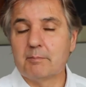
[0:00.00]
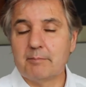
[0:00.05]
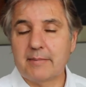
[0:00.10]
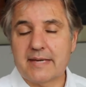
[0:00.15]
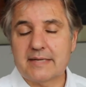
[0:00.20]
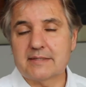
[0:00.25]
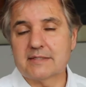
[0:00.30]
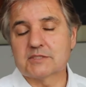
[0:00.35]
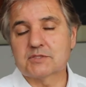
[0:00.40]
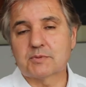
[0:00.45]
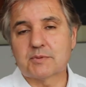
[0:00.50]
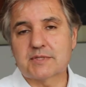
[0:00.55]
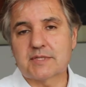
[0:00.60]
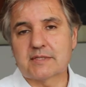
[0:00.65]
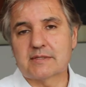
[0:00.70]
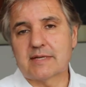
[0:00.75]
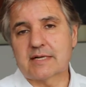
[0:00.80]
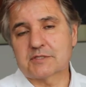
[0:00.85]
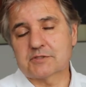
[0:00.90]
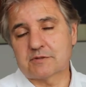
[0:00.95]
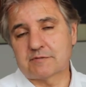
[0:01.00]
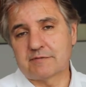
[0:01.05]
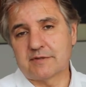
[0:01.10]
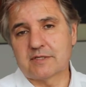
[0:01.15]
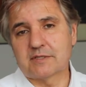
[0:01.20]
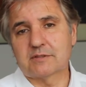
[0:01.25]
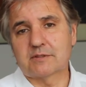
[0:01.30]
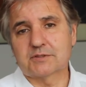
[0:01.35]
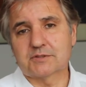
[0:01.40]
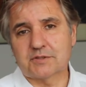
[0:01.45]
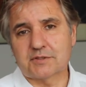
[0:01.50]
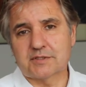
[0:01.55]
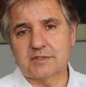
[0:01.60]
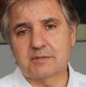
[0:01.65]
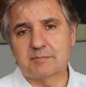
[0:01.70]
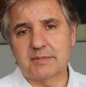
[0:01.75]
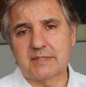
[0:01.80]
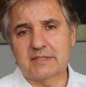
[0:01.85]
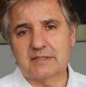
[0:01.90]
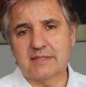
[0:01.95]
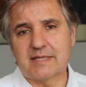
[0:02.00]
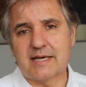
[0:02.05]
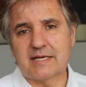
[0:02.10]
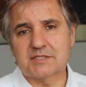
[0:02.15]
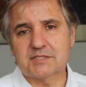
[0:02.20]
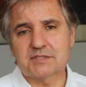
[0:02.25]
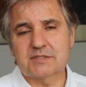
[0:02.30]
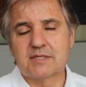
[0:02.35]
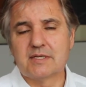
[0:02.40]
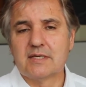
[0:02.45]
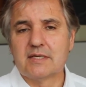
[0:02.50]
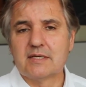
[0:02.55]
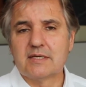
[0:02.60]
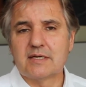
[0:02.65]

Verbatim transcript: Maintenance with electric vehicles are going to be less.